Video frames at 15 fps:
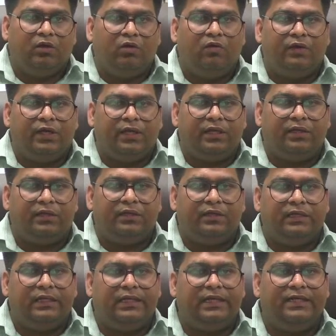okay,
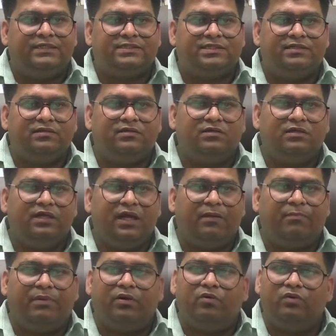let's learn
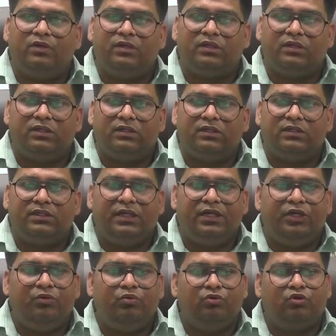about the
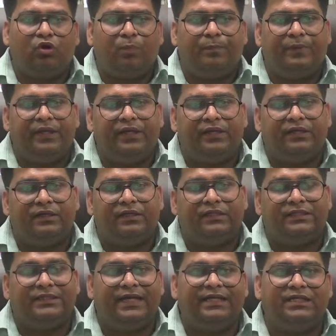new topic
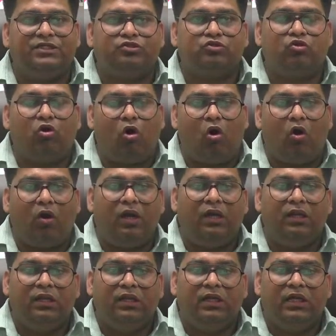that is called
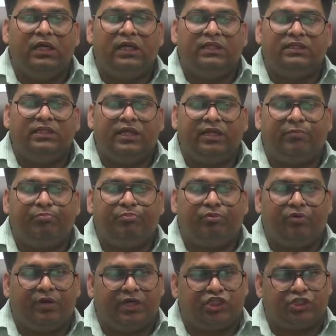the
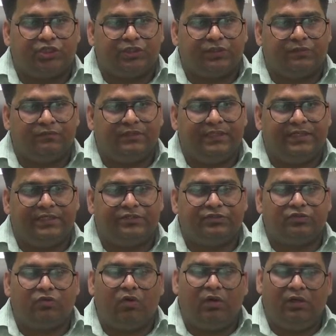reproduction. That is
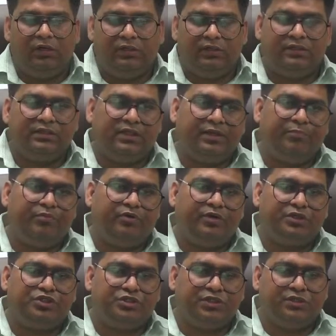called the
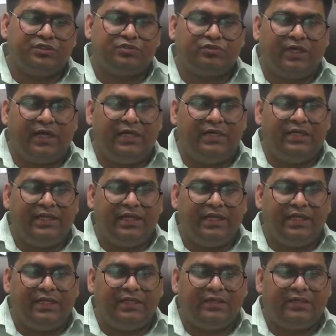reproduction. So I'll
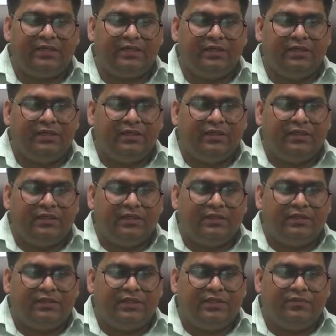take
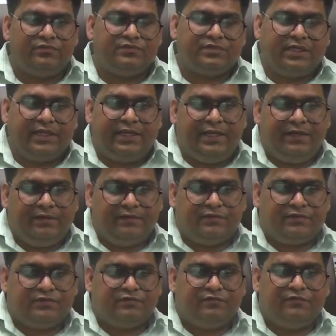the new slide.
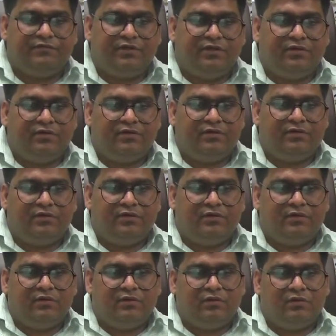So we will
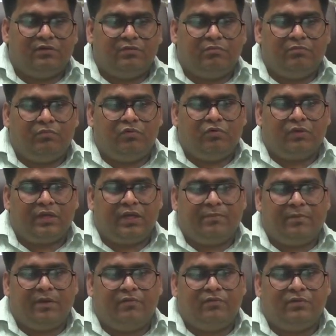learn more
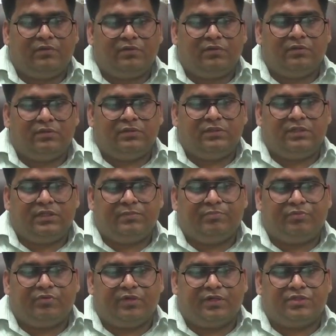about the
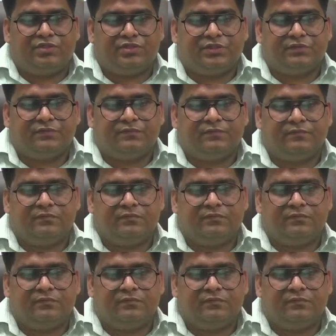reproduction.